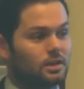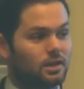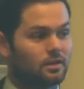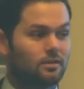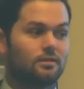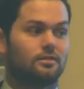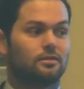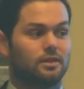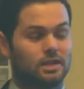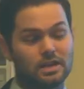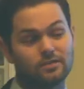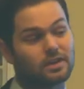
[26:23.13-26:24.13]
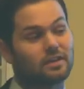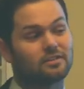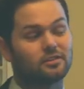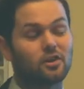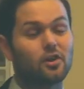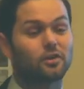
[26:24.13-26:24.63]
Because even as
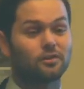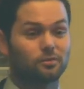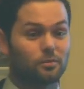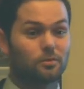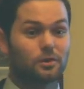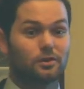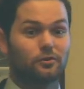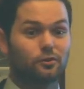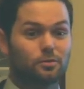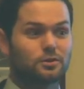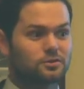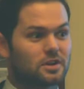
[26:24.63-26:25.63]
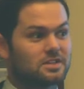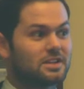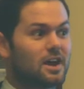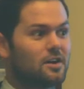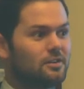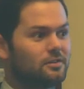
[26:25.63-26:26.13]
adults, when we're super stressed
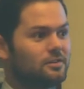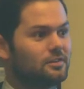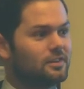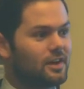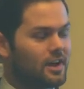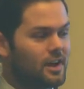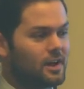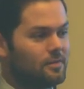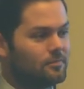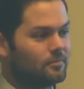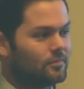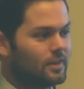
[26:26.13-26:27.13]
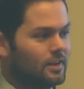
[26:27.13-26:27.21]
out and